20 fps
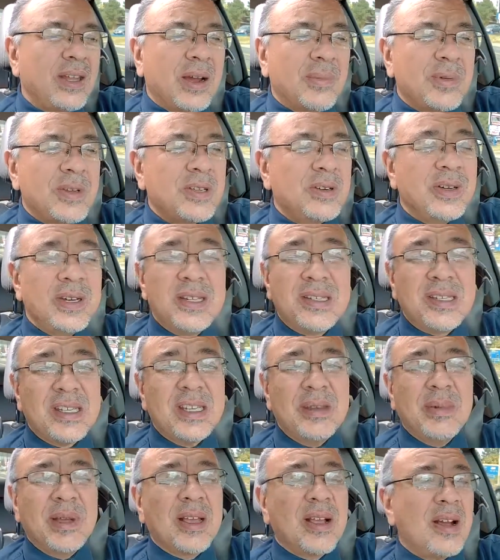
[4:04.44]
the opportunity to see
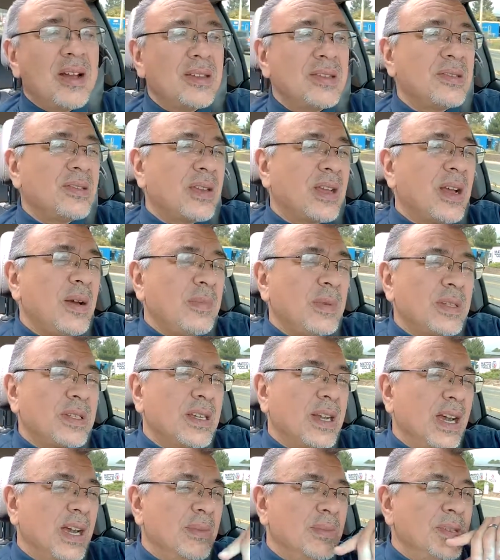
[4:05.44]
him in concert a couple
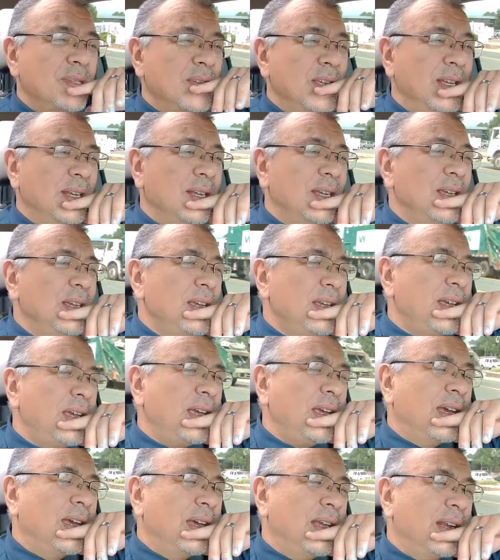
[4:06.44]
times, and
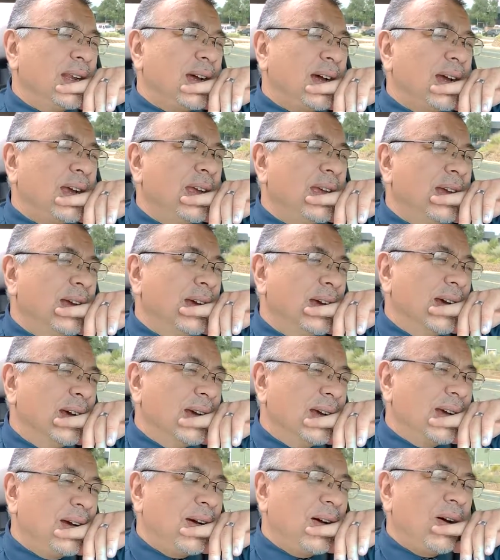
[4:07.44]

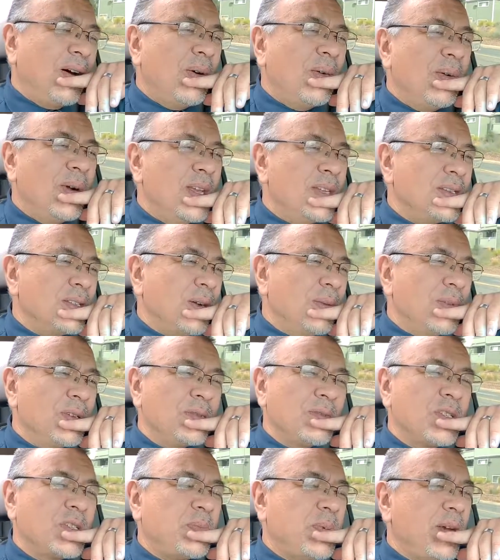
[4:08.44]
I always
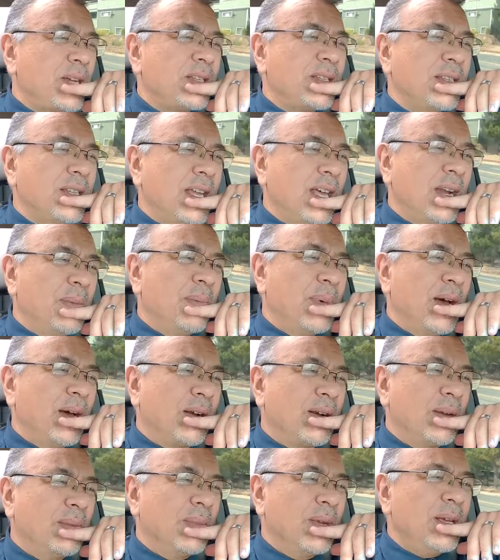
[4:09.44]
respected that
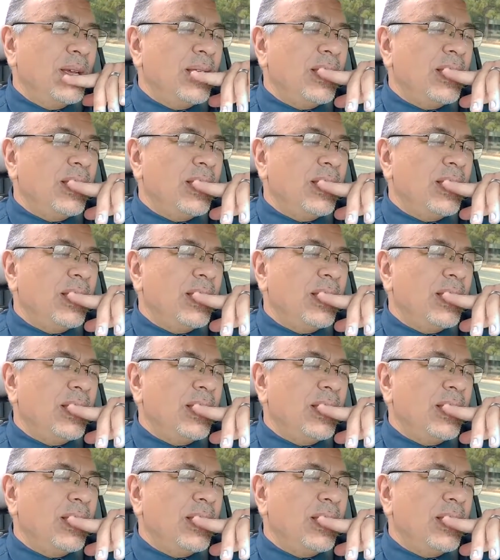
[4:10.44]
about him.